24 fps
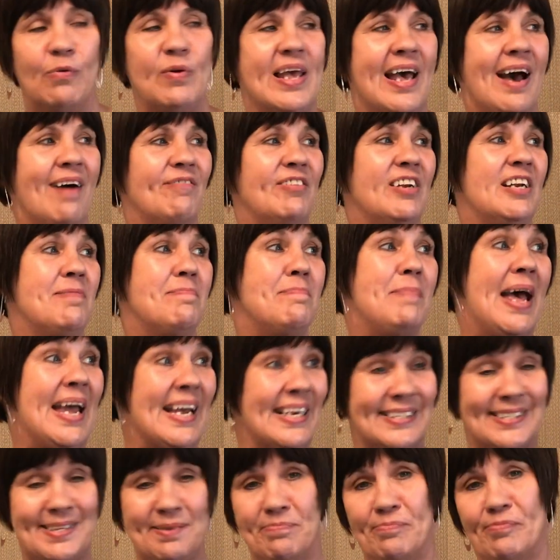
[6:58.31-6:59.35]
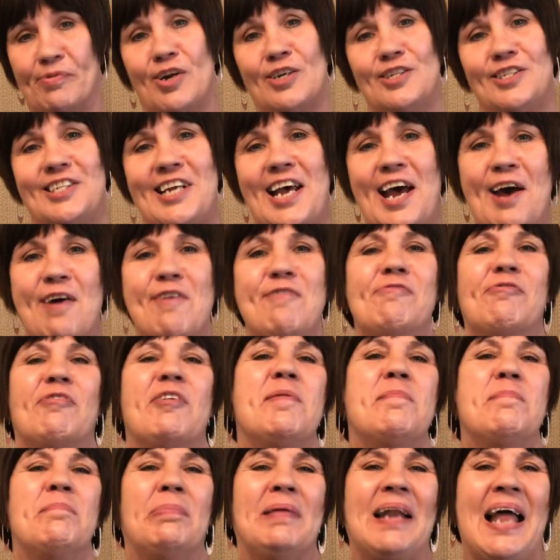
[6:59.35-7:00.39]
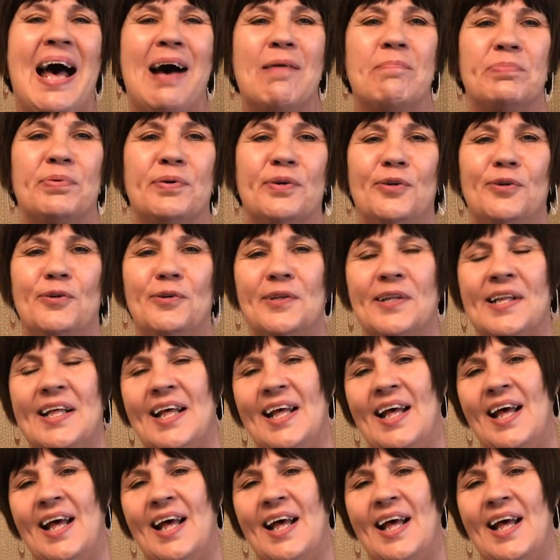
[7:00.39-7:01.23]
We have an amazing project over in Blackpool